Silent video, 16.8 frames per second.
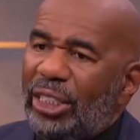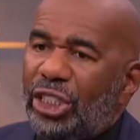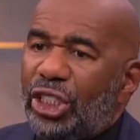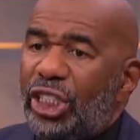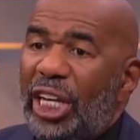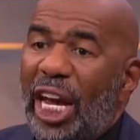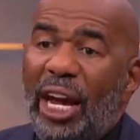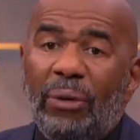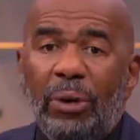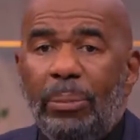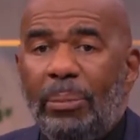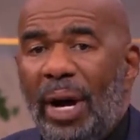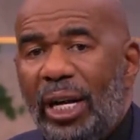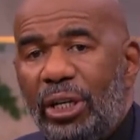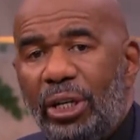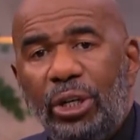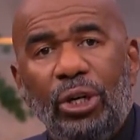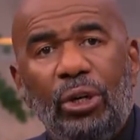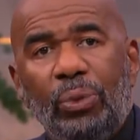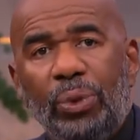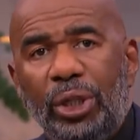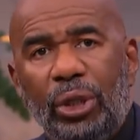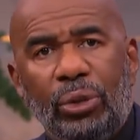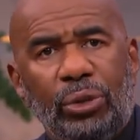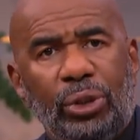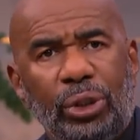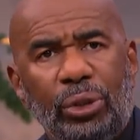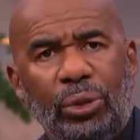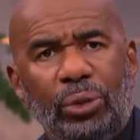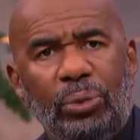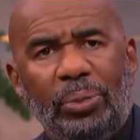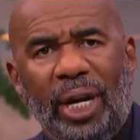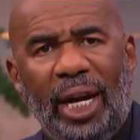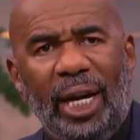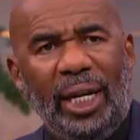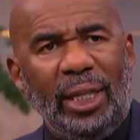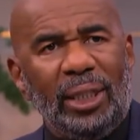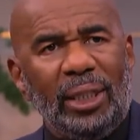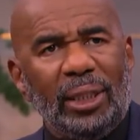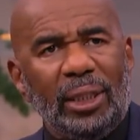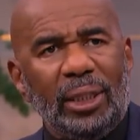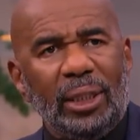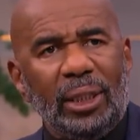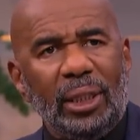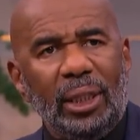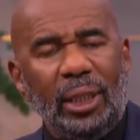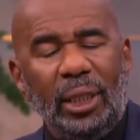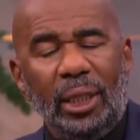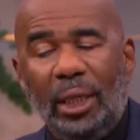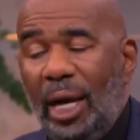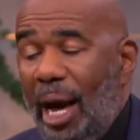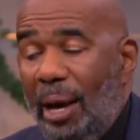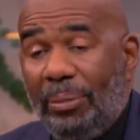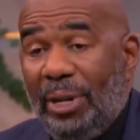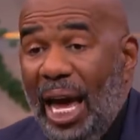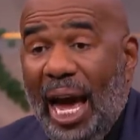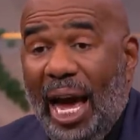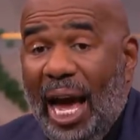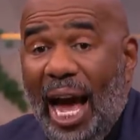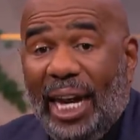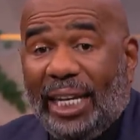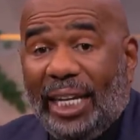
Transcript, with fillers: sharing my girl with no dude, man. I agree with that. I'm not. I